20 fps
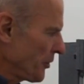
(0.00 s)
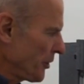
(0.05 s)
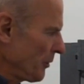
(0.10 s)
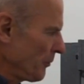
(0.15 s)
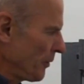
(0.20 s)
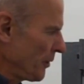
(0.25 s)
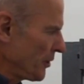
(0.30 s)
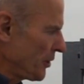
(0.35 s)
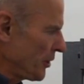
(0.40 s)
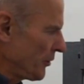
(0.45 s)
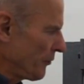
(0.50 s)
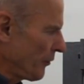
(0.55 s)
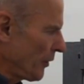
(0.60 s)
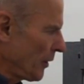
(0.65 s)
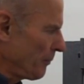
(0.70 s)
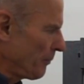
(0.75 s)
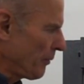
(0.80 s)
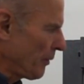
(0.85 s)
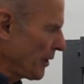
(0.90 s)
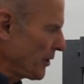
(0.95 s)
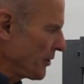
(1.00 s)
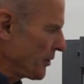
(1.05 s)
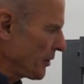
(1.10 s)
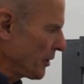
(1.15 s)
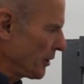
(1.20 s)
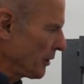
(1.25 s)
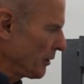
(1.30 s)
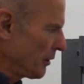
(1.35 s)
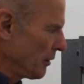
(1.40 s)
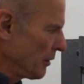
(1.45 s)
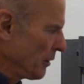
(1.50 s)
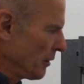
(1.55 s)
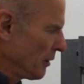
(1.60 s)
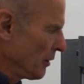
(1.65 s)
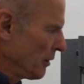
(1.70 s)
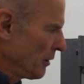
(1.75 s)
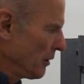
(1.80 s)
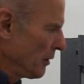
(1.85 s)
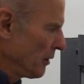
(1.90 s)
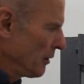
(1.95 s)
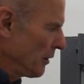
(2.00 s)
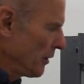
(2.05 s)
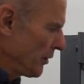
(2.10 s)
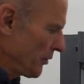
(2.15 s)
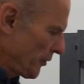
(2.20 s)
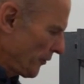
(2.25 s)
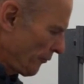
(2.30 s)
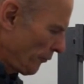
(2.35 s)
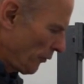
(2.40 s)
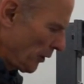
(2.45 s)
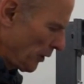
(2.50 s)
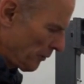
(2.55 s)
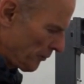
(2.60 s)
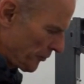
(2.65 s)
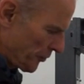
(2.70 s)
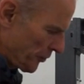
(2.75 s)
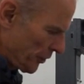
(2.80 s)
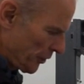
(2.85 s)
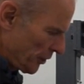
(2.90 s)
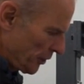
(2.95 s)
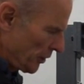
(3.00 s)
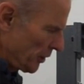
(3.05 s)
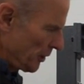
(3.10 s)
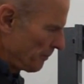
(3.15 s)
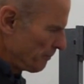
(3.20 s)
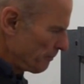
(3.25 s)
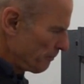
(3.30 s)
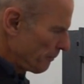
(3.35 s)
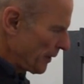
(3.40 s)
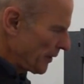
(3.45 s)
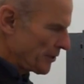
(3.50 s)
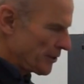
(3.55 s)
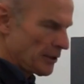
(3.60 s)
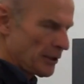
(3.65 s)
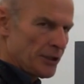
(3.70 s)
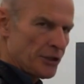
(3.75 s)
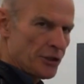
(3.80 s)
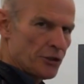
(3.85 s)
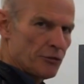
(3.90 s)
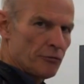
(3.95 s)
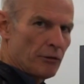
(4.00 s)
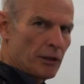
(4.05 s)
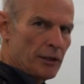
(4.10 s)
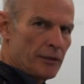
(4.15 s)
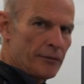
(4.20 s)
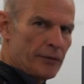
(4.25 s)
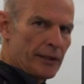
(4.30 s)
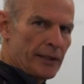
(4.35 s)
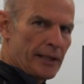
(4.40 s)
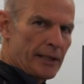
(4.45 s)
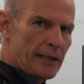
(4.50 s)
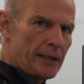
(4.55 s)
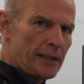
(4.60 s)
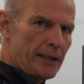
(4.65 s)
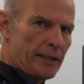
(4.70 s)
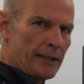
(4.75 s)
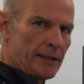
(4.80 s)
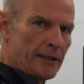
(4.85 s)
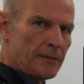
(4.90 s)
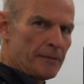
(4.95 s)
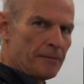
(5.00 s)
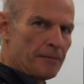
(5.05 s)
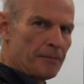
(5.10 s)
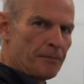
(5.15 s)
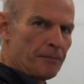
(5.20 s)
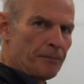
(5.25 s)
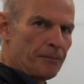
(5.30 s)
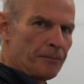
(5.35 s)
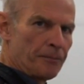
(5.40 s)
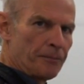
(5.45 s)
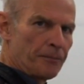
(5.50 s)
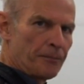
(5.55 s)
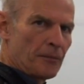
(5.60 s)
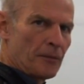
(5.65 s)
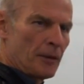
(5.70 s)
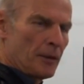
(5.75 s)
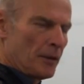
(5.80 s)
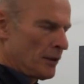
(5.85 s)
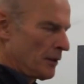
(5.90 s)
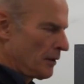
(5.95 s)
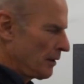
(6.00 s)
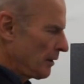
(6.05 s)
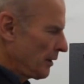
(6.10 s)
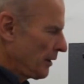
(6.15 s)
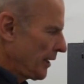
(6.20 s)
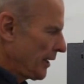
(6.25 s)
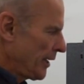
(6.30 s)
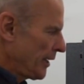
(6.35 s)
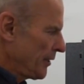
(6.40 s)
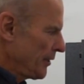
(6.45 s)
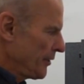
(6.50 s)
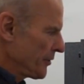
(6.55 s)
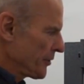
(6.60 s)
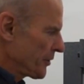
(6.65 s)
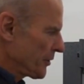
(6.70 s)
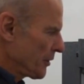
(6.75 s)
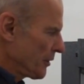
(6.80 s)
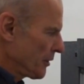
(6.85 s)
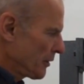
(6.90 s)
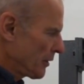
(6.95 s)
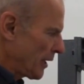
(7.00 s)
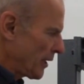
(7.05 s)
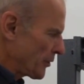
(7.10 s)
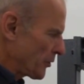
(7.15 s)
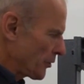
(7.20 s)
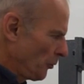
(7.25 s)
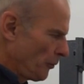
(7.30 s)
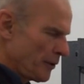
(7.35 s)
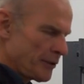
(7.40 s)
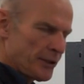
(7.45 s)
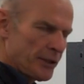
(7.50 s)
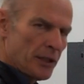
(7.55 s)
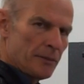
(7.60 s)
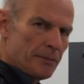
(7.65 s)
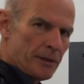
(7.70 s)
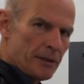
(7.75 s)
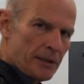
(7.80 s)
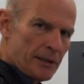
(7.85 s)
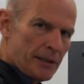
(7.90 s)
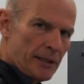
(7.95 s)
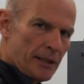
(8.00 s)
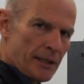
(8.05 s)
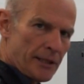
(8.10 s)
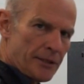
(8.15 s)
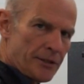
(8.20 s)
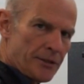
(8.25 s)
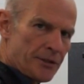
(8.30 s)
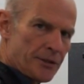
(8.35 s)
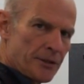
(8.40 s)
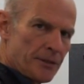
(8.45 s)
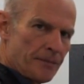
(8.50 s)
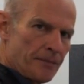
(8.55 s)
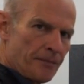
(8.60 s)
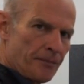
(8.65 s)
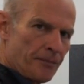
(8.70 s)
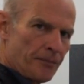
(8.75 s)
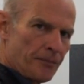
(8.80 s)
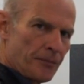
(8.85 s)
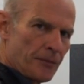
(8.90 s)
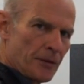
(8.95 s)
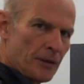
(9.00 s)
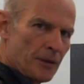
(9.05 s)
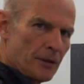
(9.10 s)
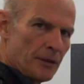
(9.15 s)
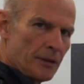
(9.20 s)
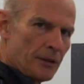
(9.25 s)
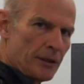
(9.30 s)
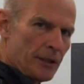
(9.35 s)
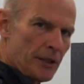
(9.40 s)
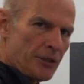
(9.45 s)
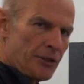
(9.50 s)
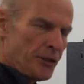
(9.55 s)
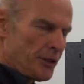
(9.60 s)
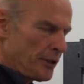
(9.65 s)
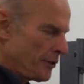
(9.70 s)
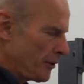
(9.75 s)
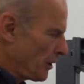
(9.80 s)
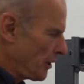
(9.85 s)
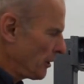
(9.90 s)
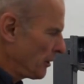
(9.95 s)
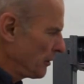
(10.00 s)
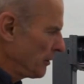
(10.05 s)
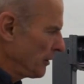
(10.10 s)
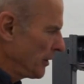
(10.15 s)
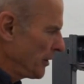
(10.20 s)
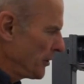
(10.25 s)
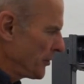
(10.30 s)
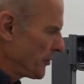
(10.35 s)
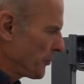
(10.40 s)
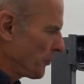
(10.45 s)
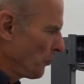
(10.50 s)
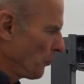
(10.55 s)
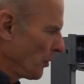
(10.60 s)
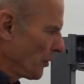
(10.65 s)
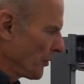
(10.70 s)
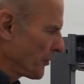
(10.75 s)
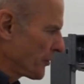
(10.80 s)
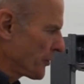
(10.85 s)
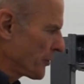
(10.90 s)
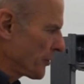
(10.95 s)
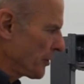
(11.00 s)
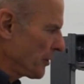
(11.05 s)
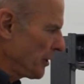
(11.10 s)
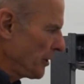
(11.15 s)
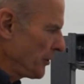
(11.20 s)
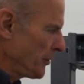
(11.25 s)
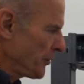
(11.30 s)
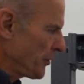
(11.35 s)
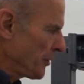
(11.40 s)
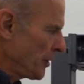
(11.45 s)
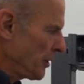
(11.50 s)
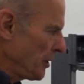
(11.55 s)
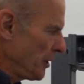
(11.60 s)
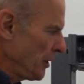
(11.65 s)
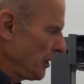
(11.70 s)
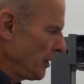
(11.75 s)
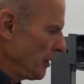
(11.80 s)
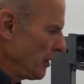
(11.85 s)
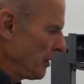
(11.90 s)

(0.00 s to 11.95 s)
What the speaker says: frequency which is vibrating is the frequency that you basically drive it at here. And that's always going to be the case. The issue though is what is the